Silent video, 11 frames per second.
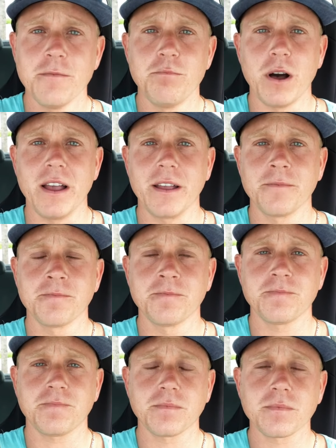But
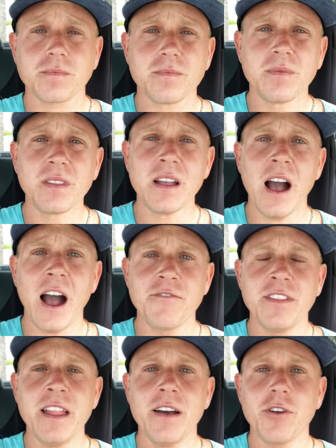I've
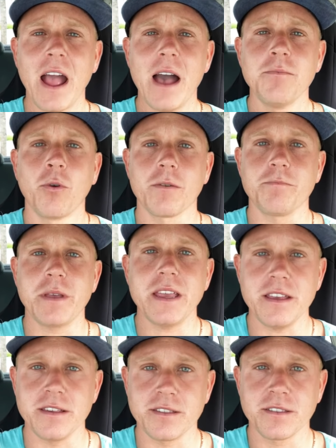never had more
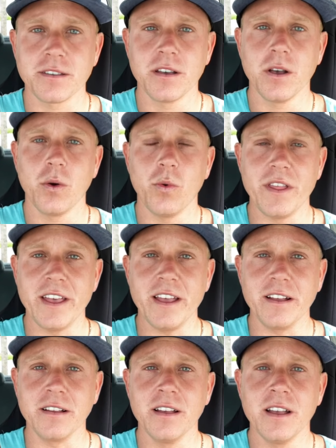peace within.